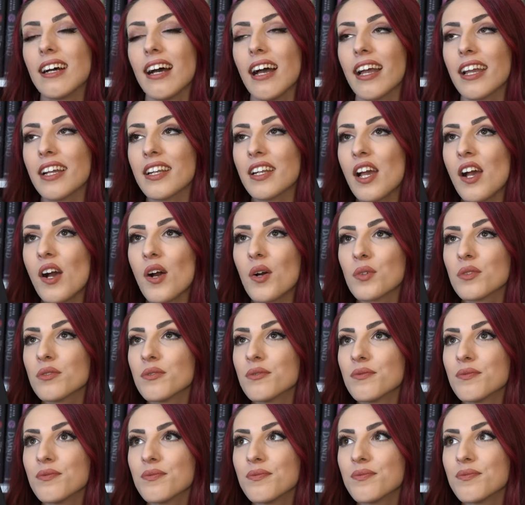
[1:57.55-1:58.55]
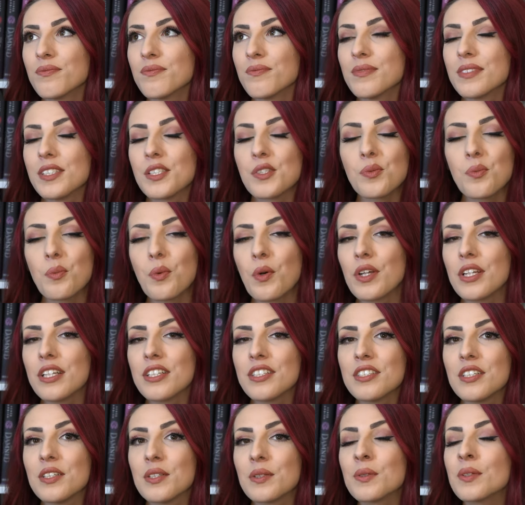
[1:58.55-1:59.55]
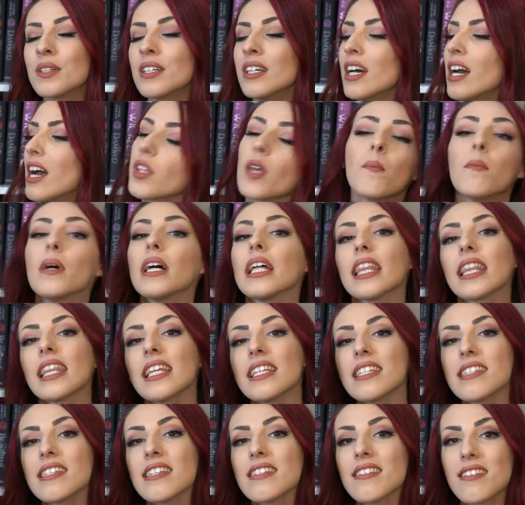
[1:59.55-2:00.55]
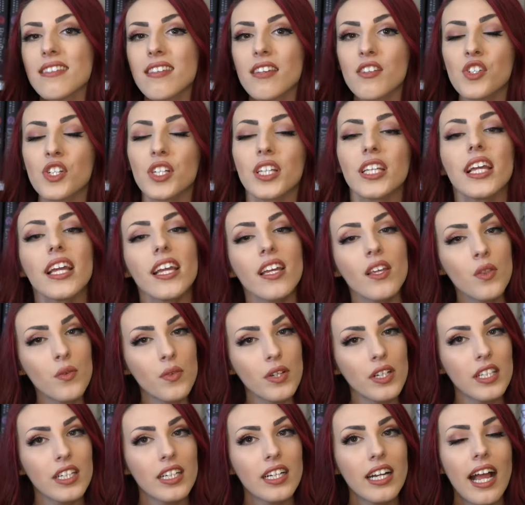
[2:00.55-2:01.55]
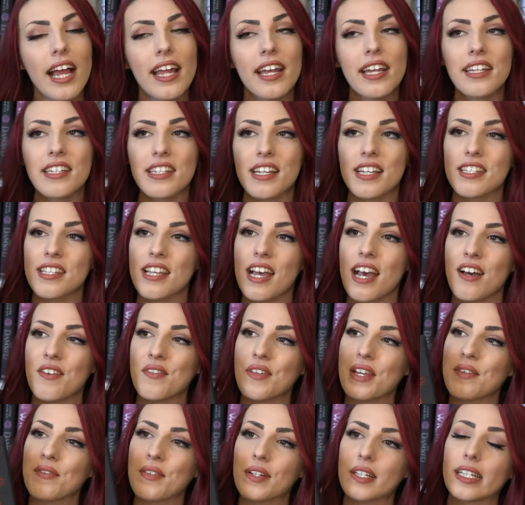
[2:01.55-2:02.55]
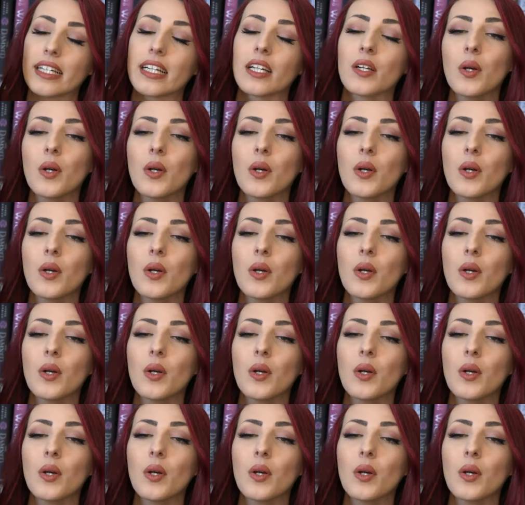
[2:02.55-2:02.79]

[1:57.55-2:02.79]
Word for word: I know, disappointed too. But this is essentially a thriller and it does have a very